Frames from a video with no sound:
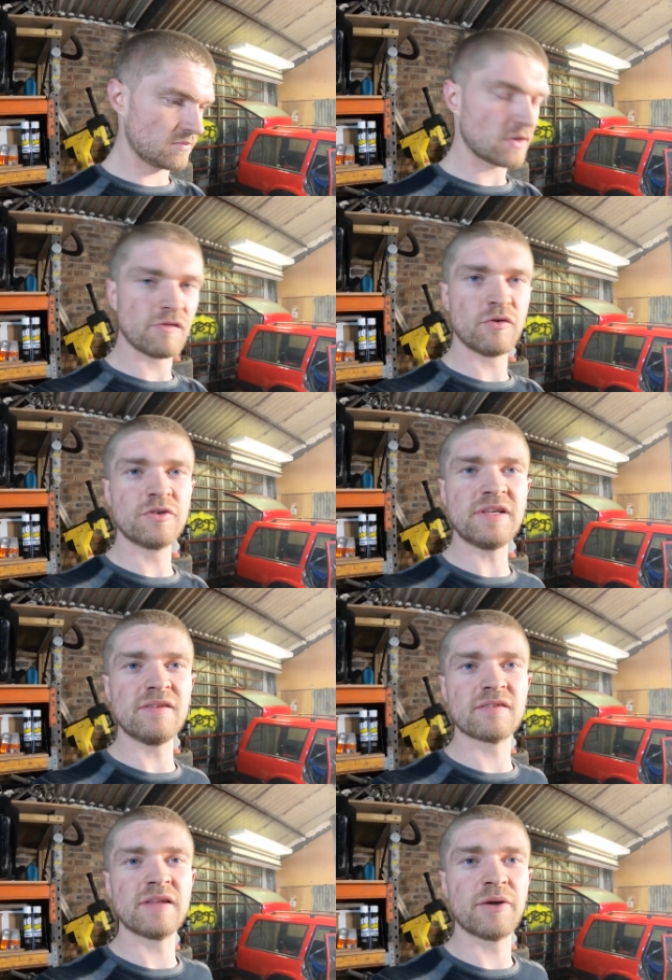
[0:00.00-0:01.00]

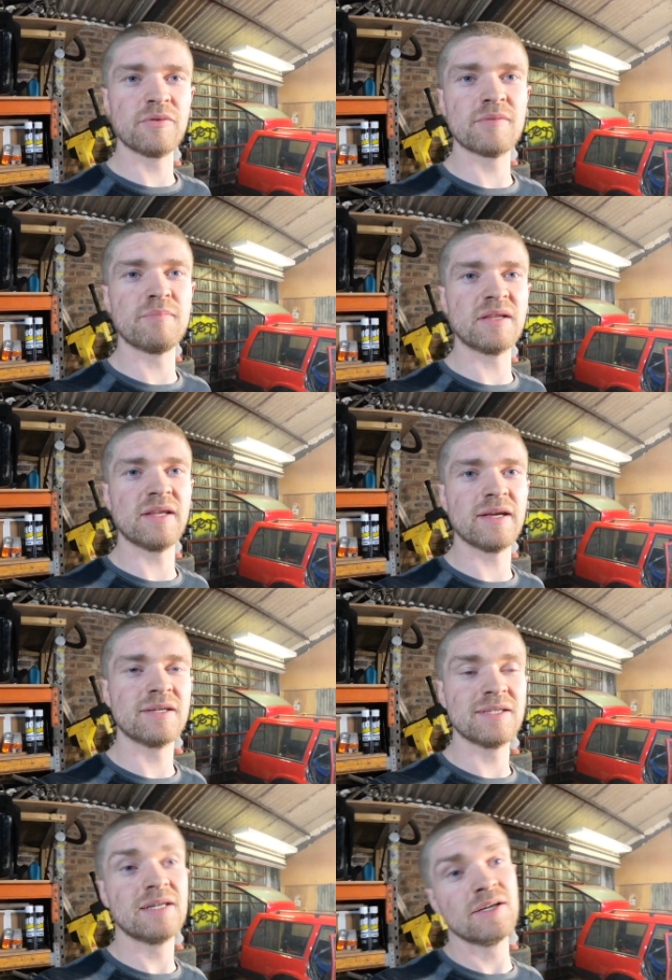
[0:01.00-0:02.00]
14th now, Monday.
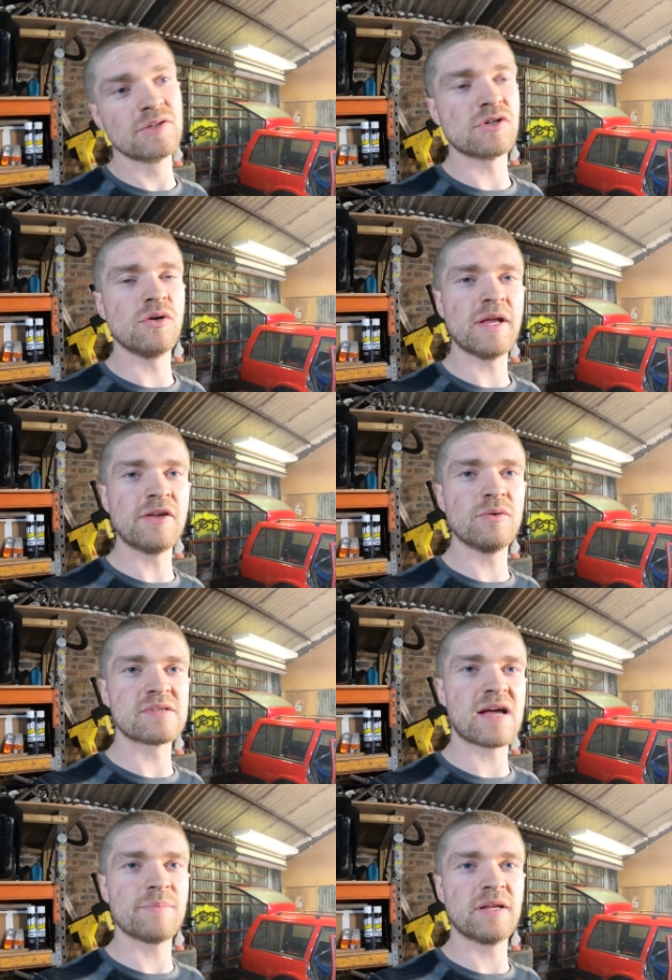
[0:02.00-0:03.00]
So I'll let you know
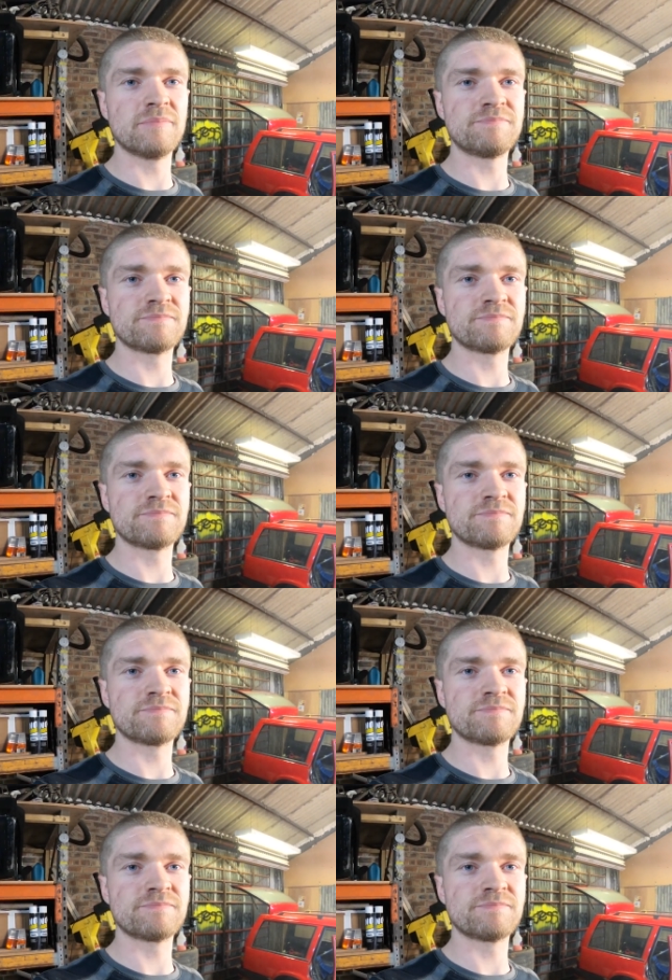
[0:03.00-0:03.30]
what's happening.